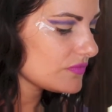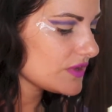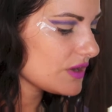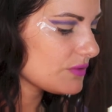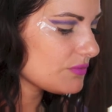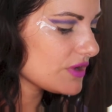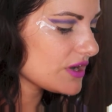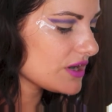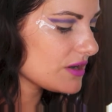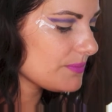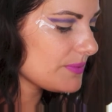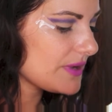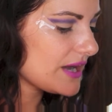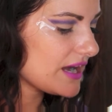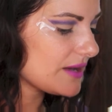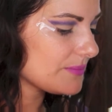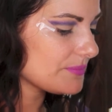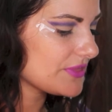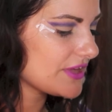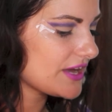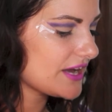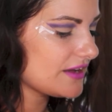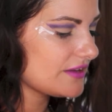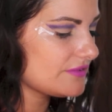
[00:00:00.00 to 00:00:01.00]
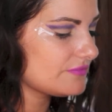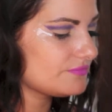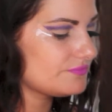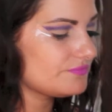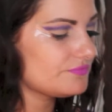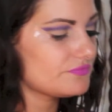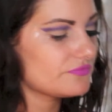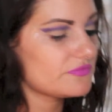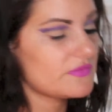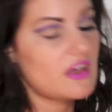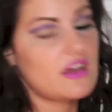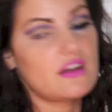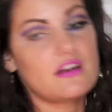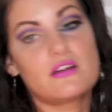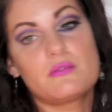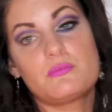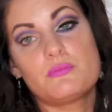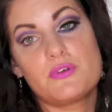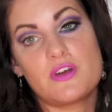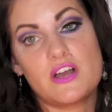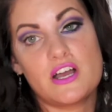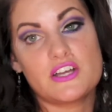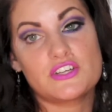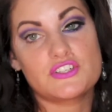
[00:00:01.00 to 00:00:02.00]
We're going to pop that on our
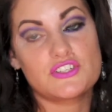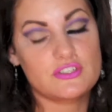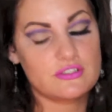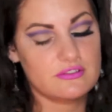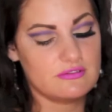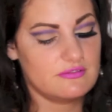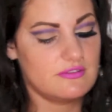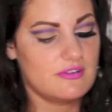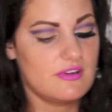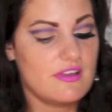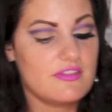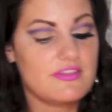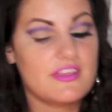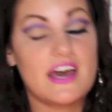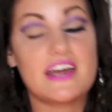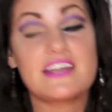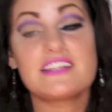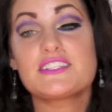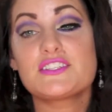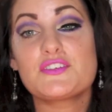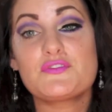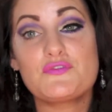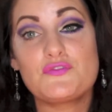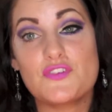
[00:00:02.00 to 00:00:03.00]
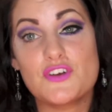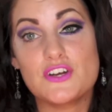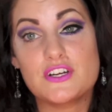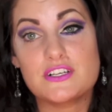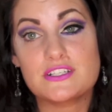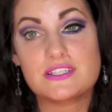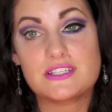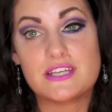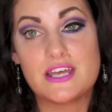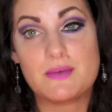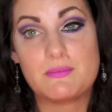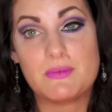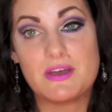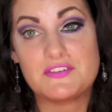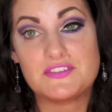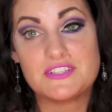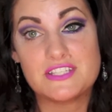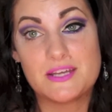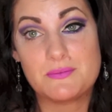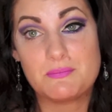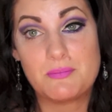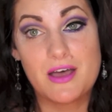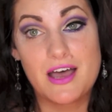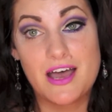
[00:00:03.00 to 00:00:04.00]
brush. That is the first time I've
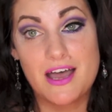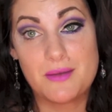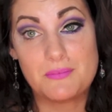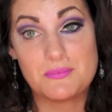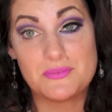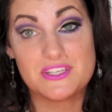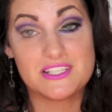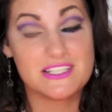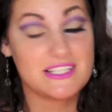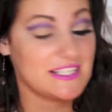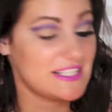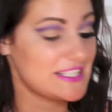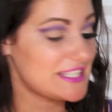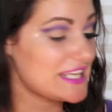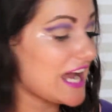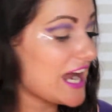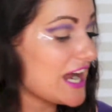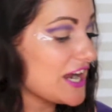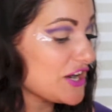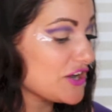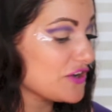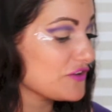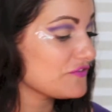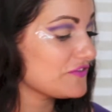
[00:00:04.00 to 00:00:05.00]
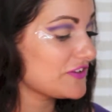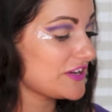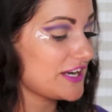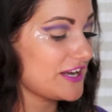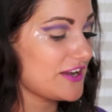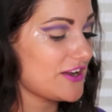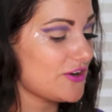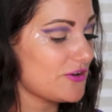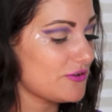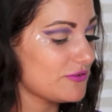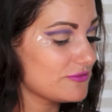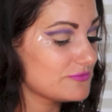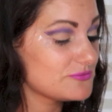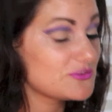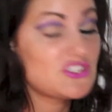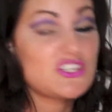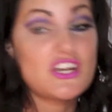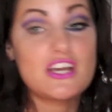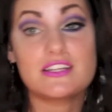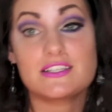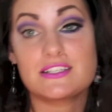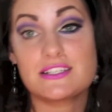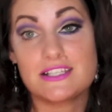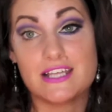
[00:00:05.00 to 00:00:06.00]
said pop this entire video.
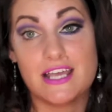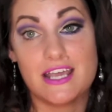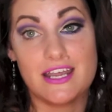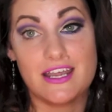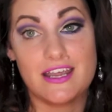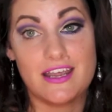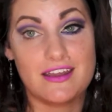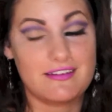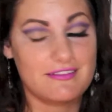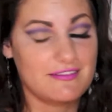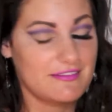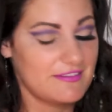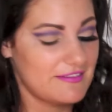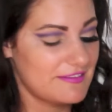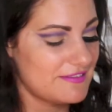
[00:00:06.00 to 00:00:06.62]
Just saying.